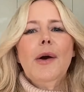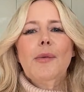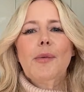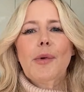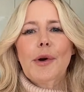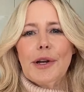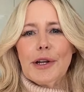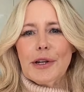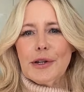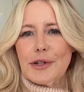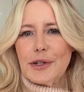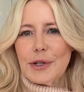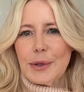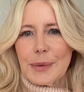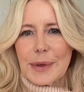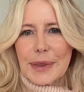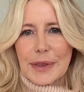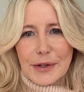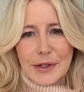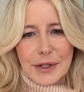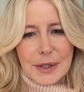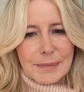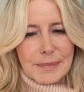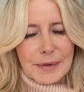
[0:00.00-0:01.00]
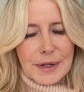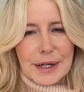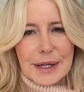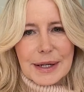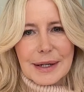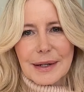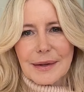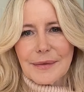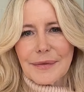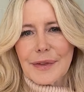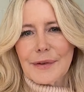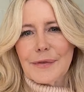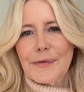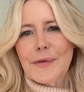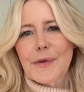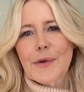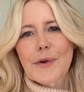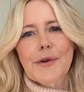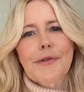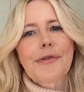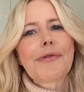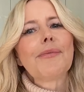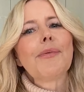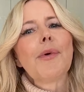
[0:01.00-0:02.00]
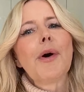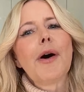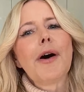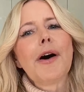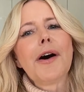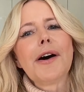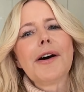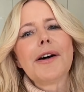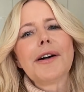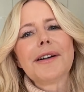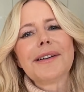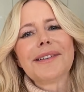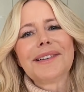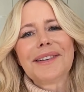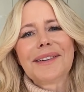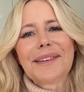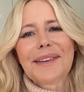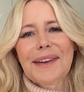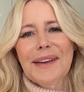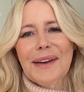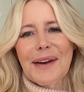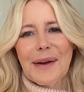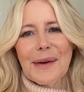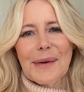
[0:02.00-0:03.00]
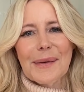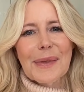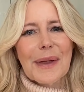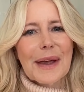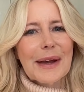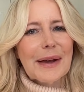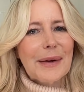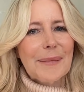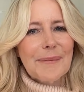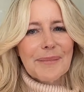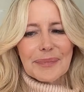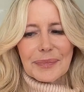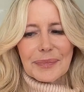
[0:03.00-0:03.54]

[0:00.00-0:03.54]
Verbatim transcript: what do you do when there's a breaking of the fourth wall you know like